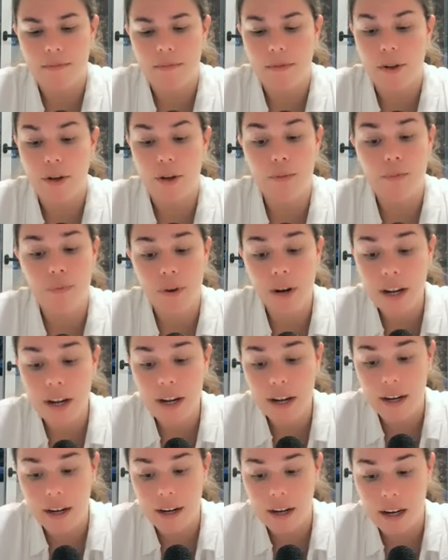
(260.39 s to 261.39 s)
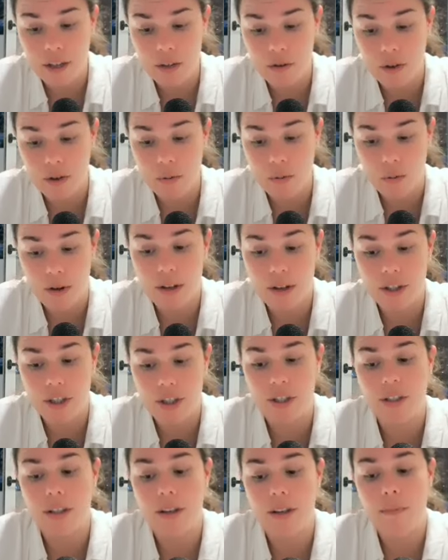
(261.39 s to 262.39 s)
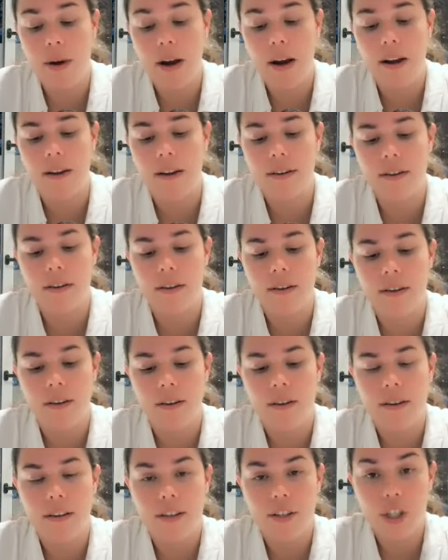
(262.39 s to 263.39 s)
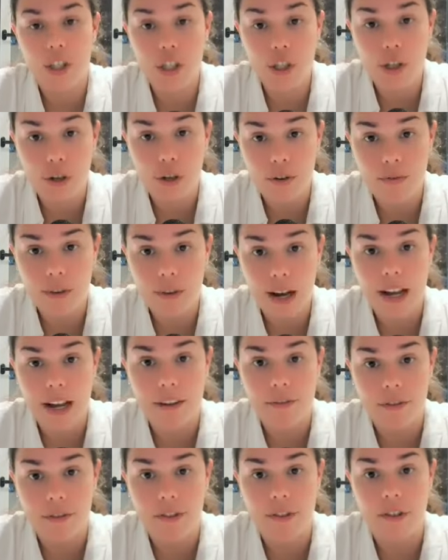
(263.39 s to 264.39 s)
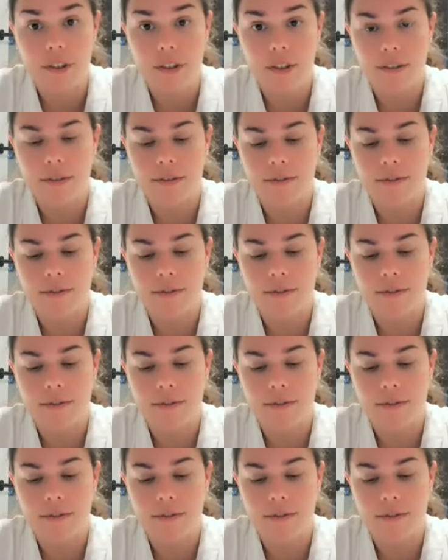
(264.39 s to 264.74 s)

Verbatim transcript: Your brain has only one agenda in mind: survival.